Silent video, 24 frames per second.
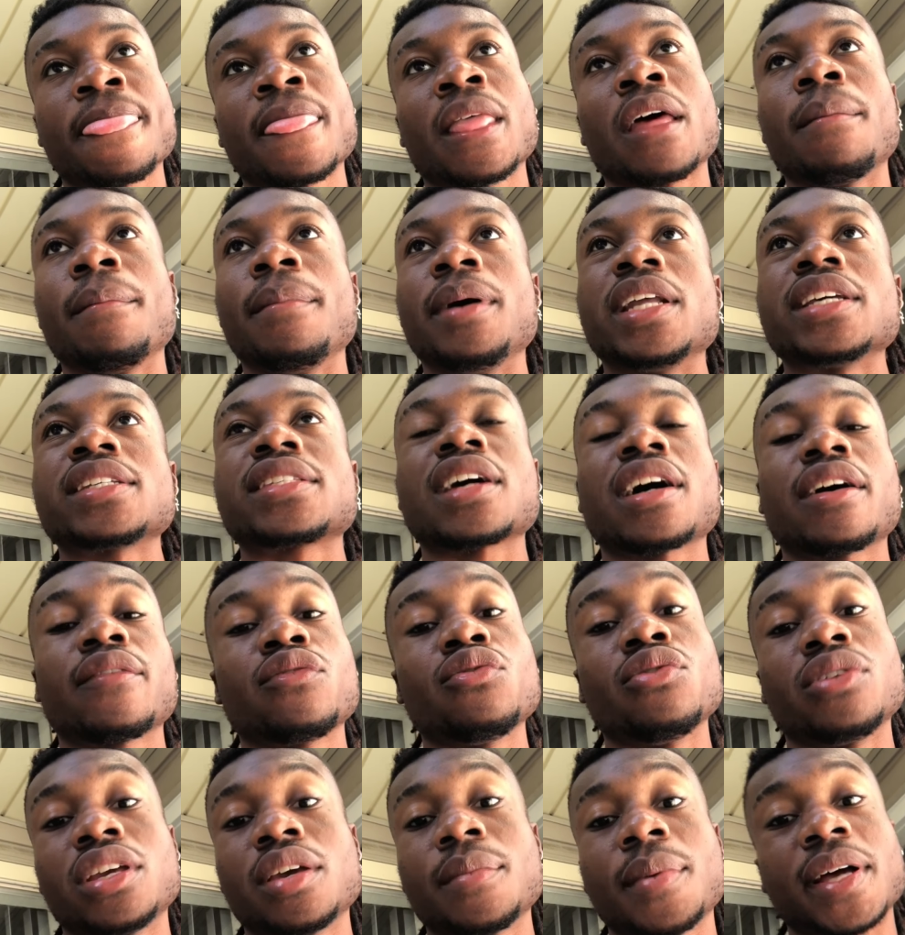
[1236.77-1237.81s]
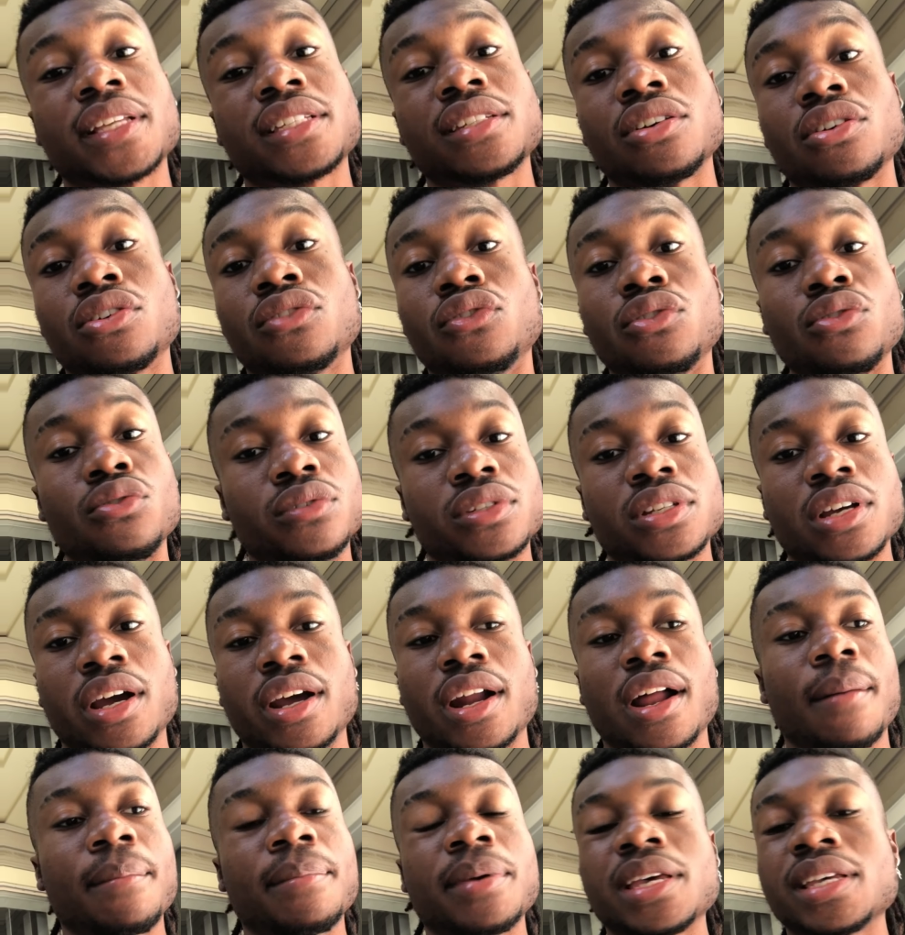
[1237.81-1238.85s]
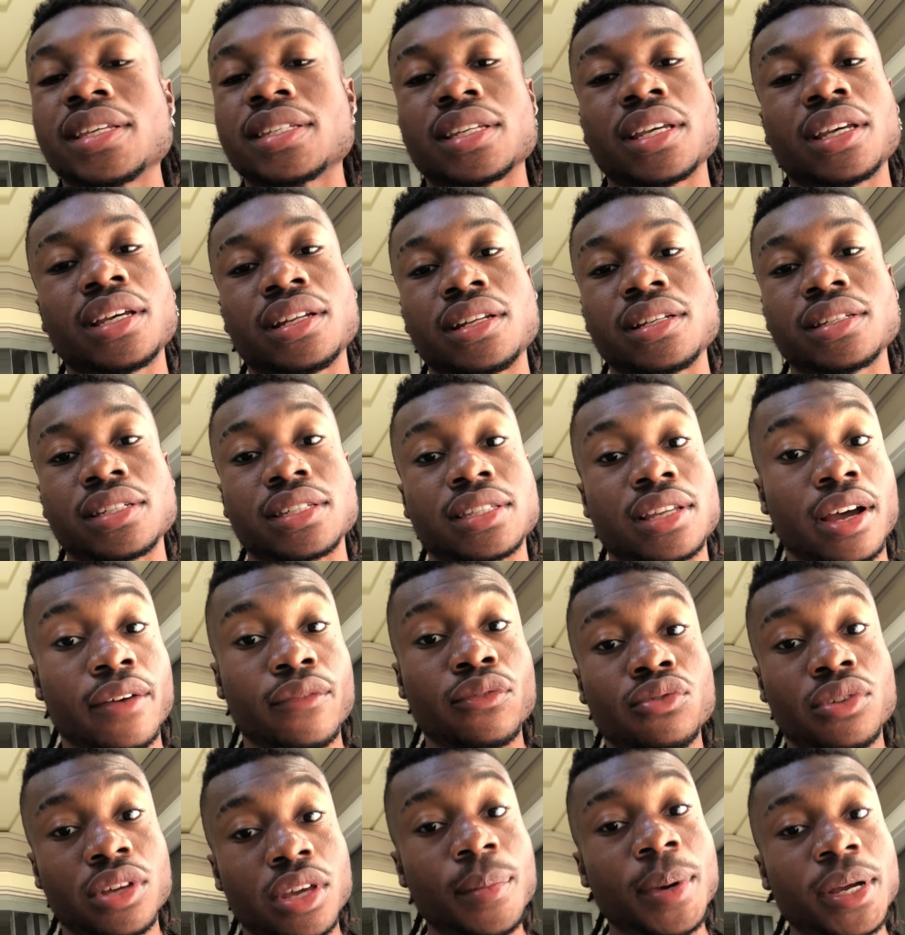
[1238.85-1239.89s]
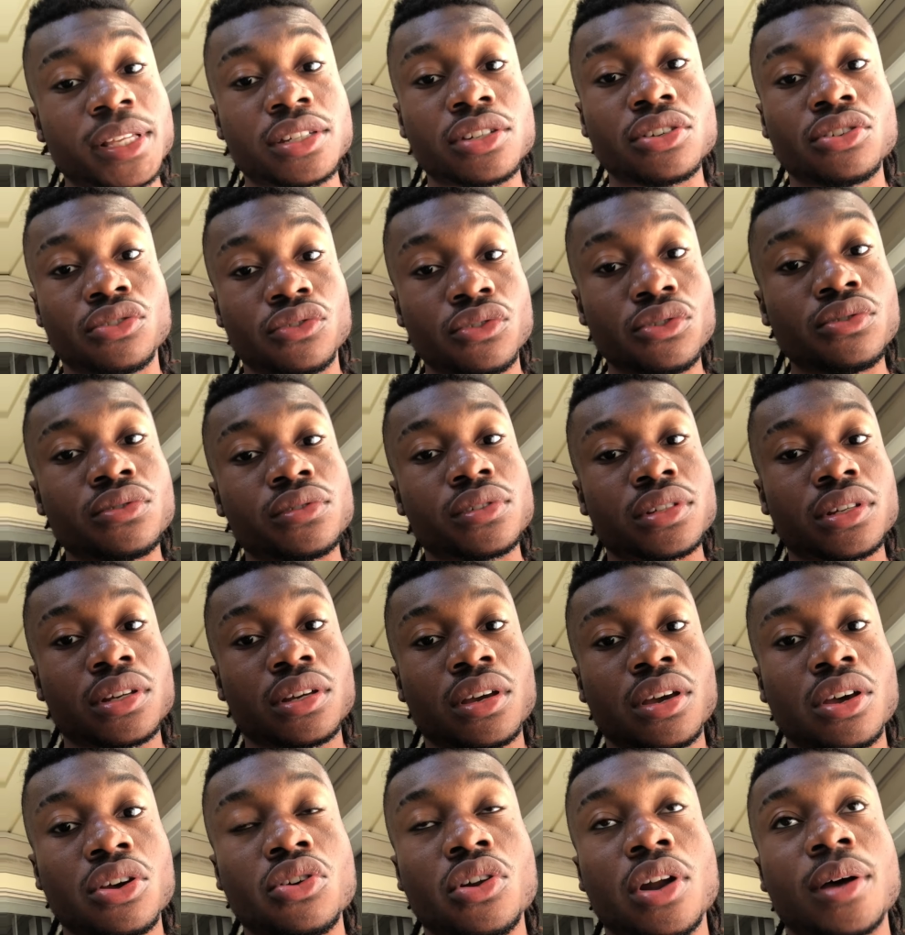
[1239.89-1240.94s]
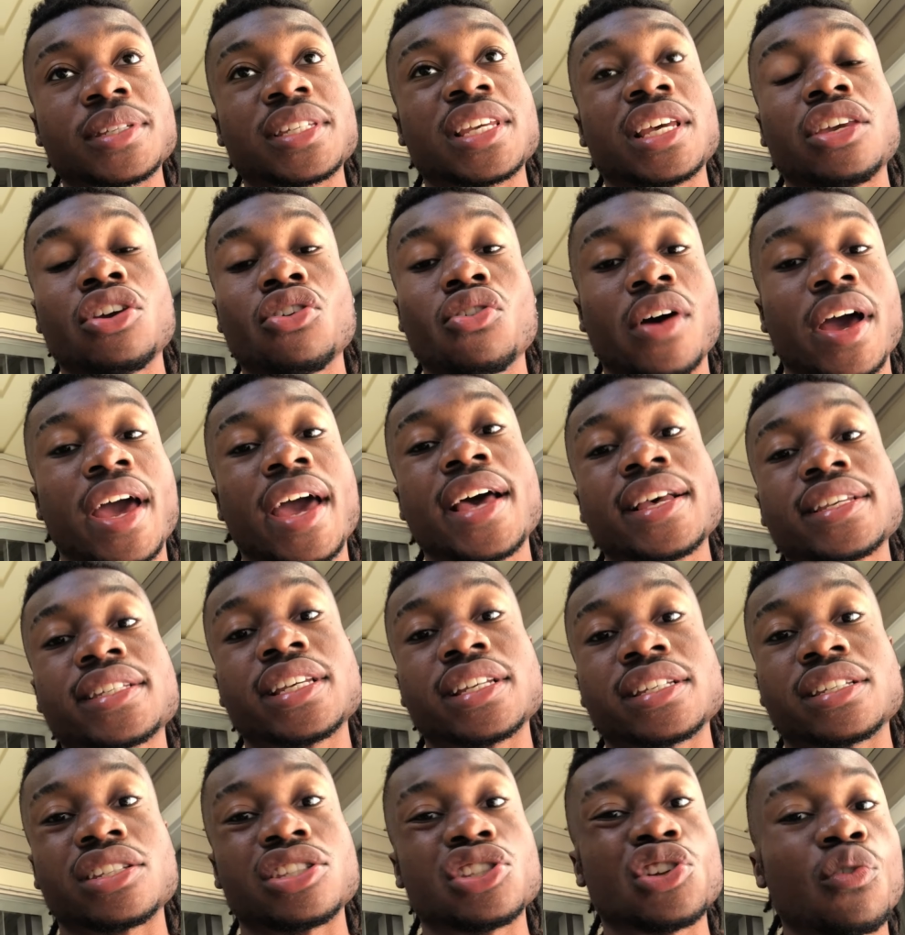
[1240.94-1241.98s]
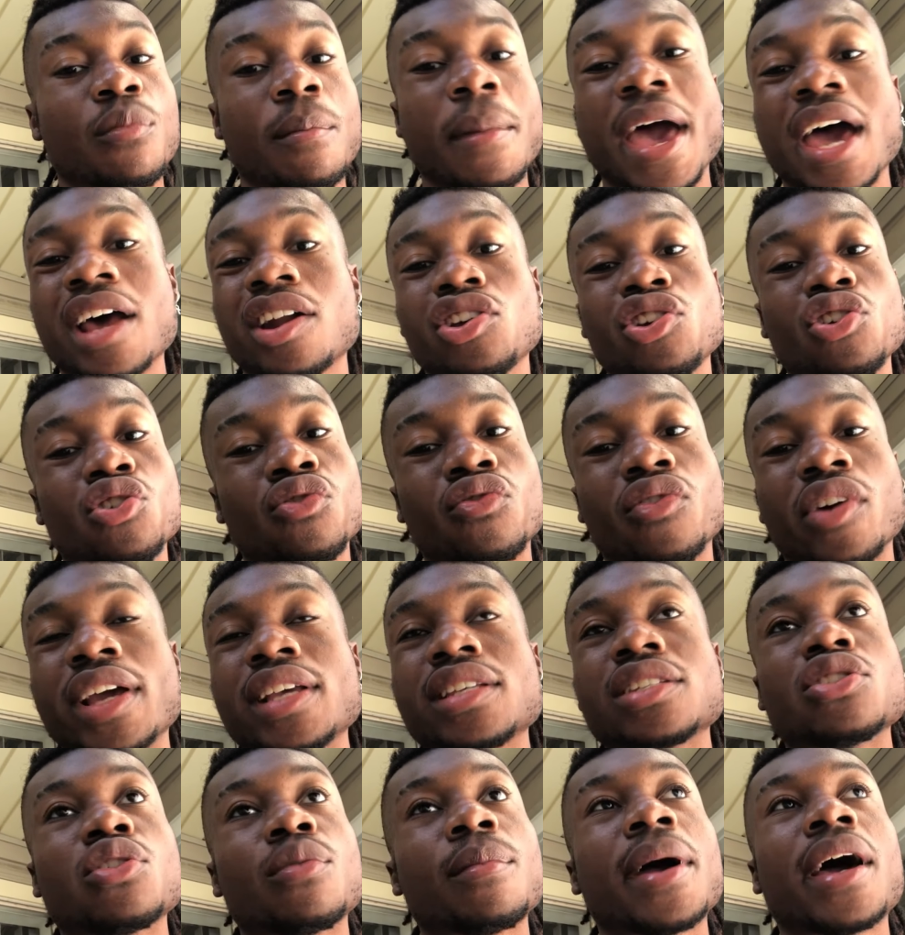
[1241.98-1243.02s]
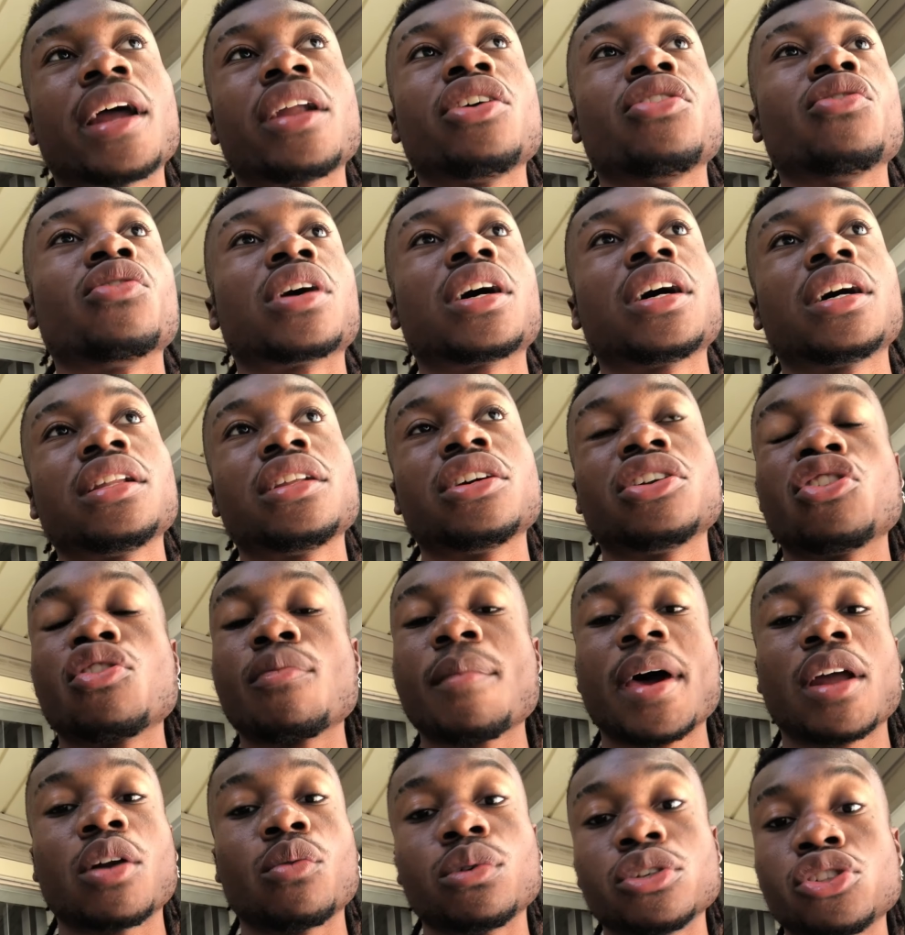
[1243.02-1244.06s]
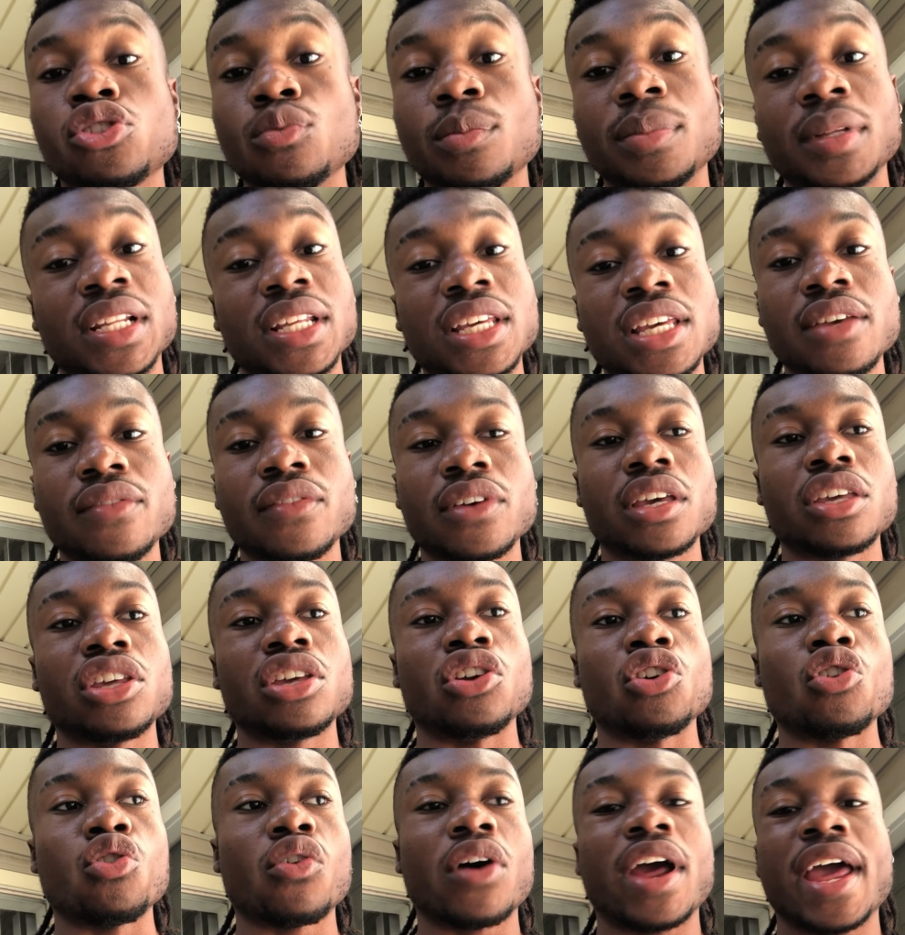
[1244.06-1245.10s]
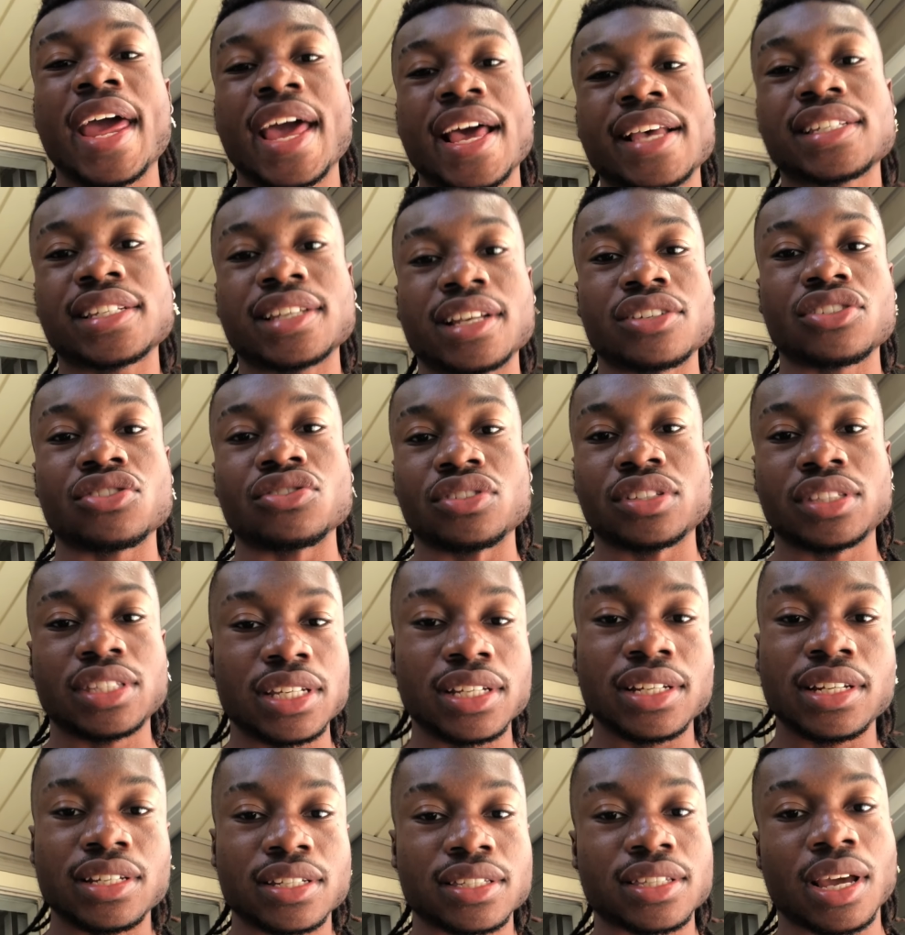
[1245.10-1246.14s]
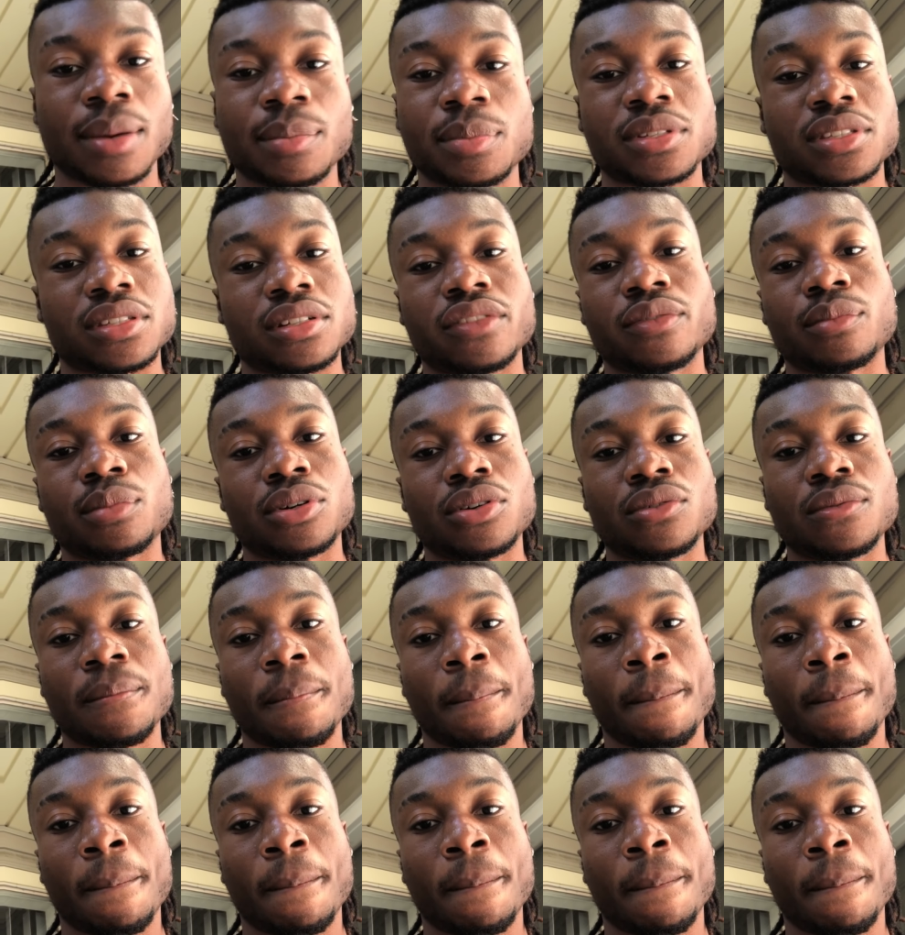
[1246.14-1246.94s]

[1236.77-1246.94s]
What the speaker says: But it's time for you to get back to your roots, all right? I've been saying this. It's time for you to get back to your roots. You know what I'm saying? Your ancestors, no matter your race, no matter your color, no matter what you believe in, your ancestors did this type of stuff, bro.